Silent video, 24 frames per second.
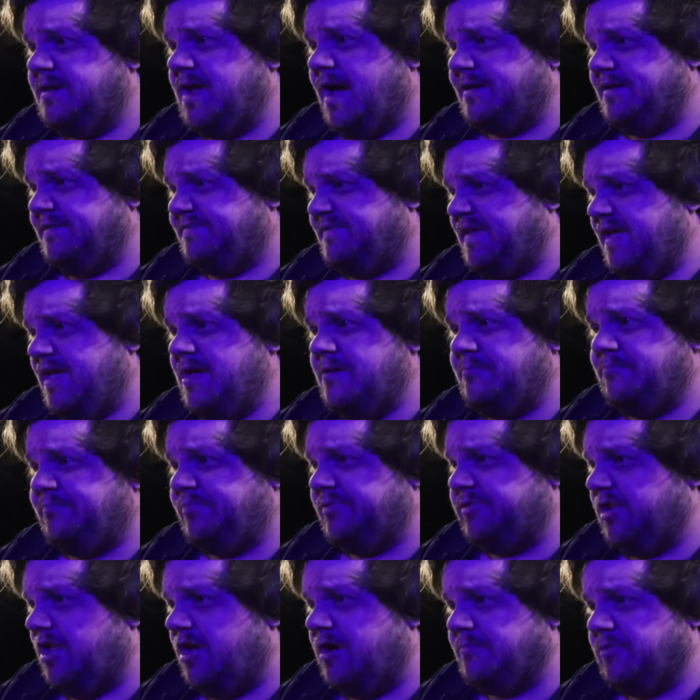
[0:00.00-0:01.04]
not a damn
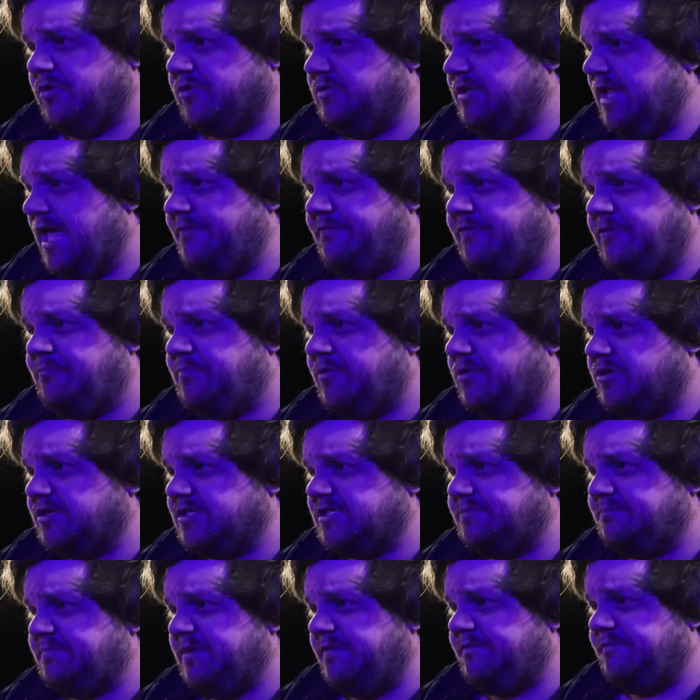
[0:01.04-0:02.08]
plumber level
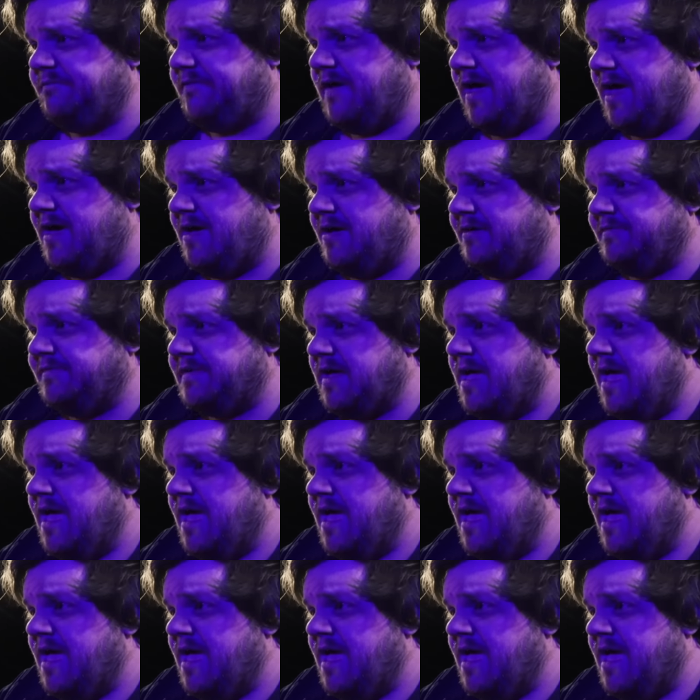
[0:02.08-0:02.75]
board to be found.